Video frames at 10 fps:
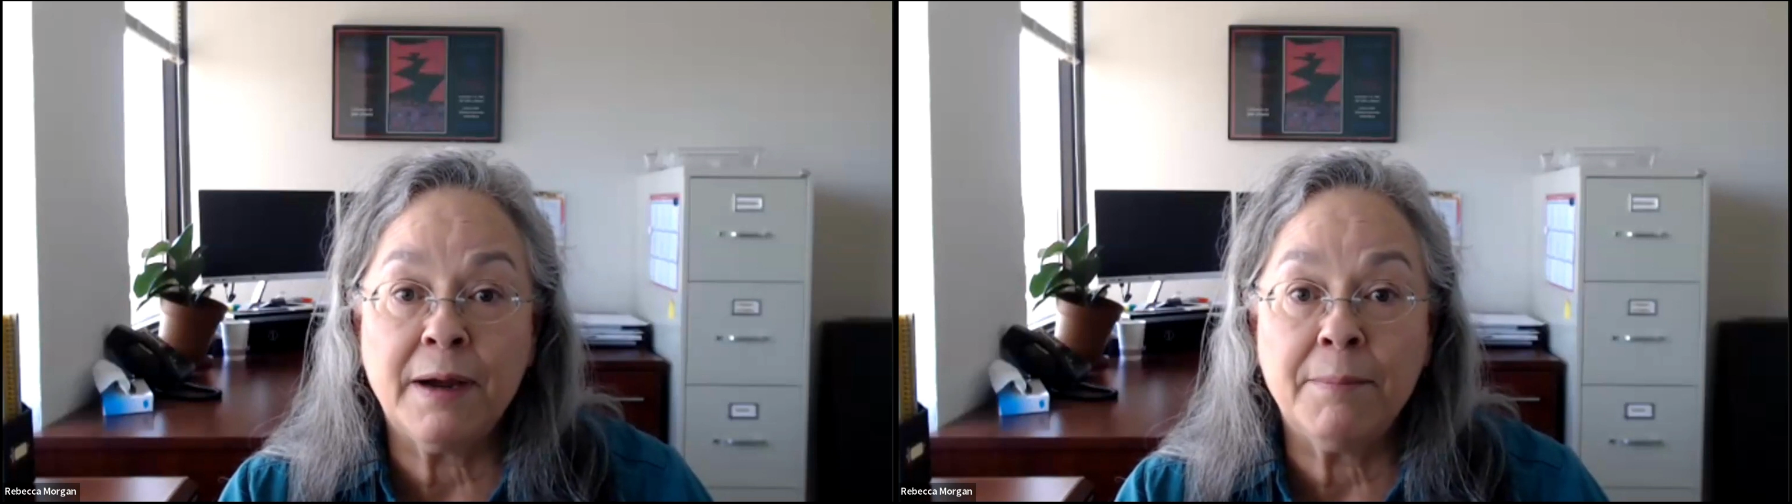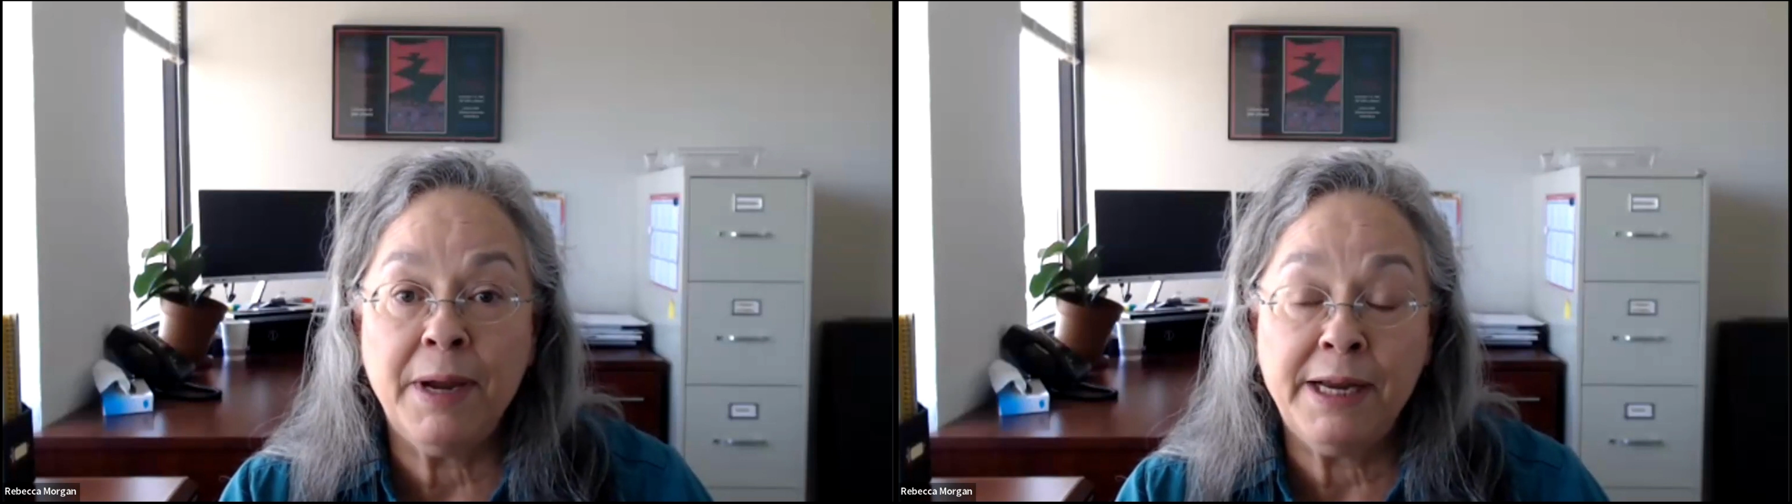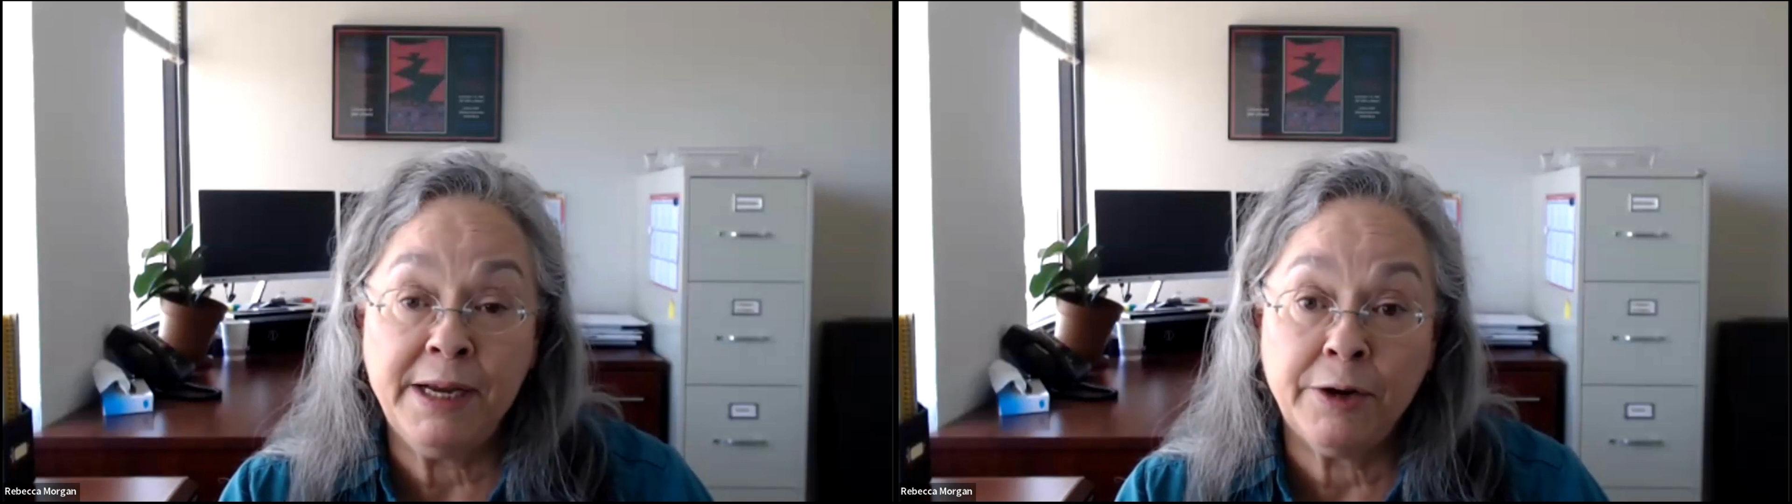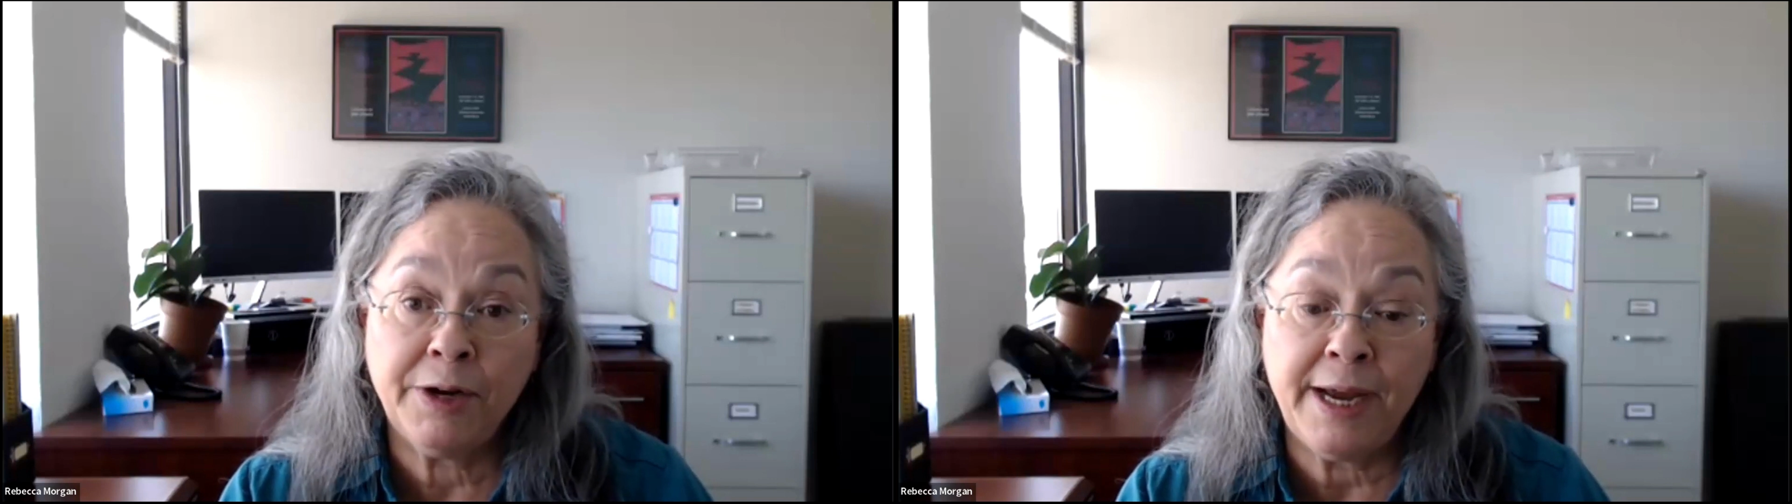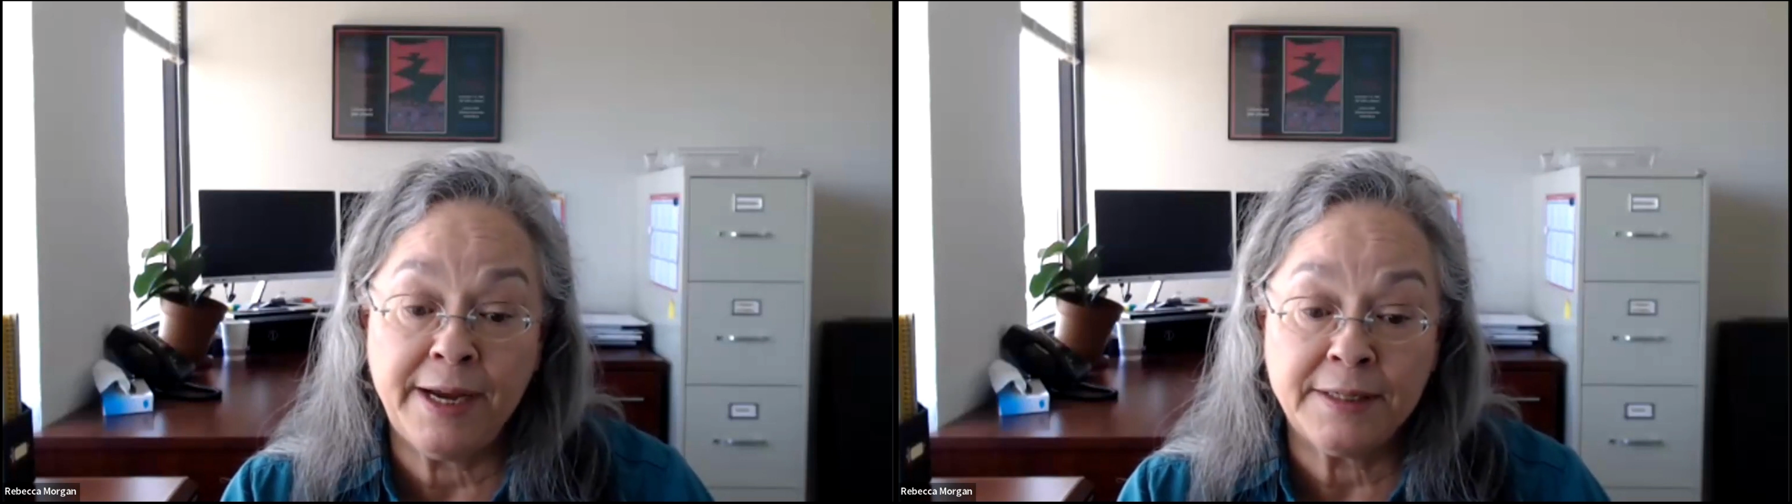making your
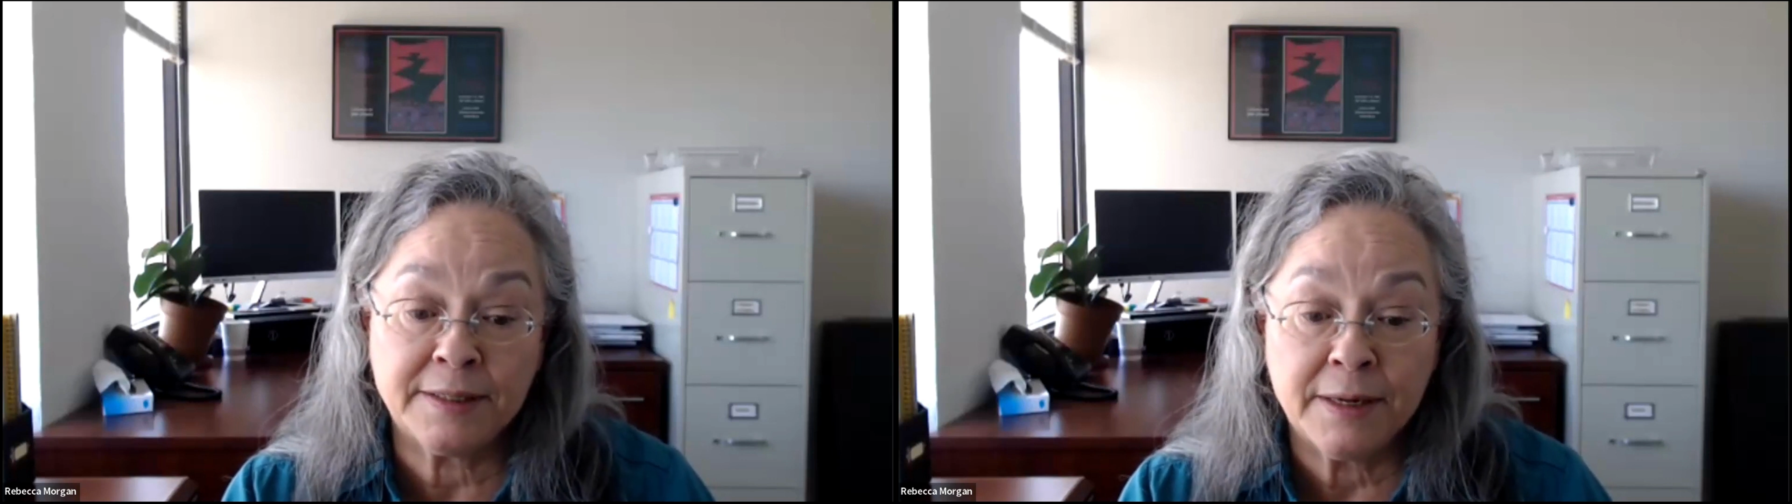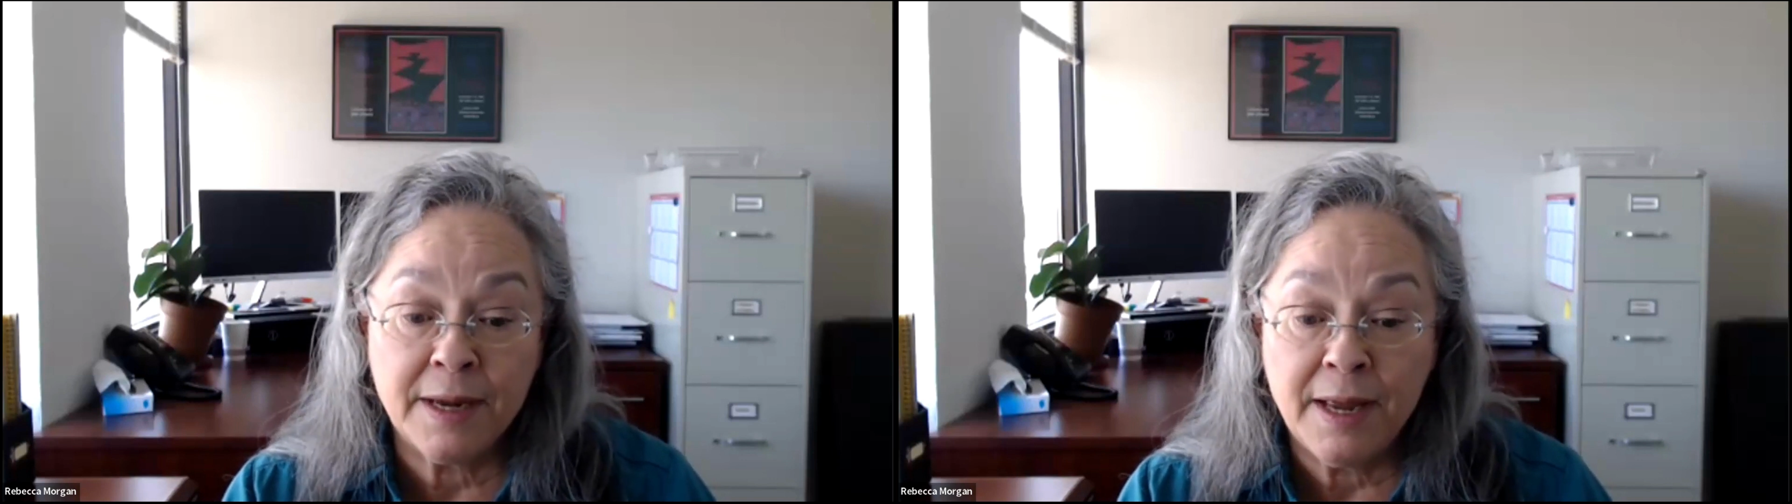case.